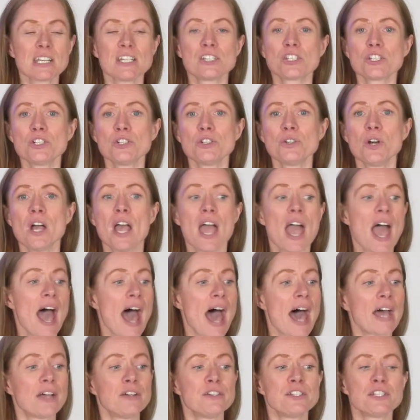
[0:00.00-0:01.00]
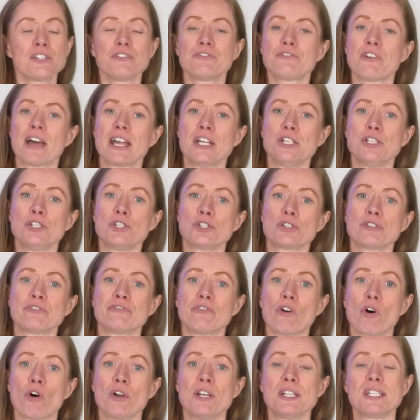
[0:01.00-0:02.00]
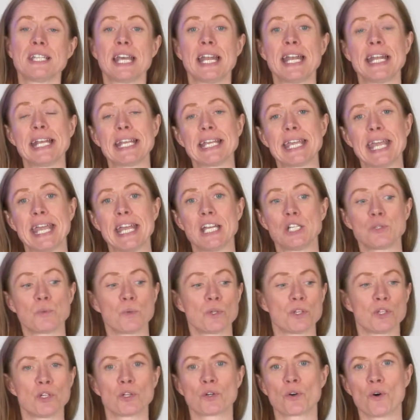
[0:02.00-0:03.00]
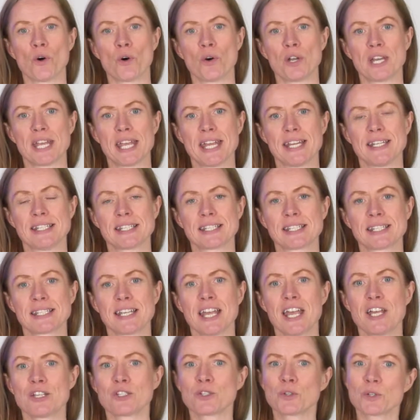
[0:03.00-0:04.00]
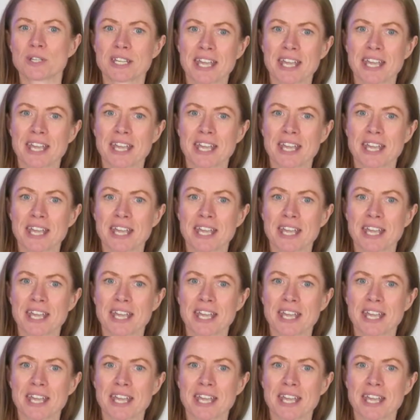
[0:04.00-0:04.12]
So, how to find your voice and engage with your audience. So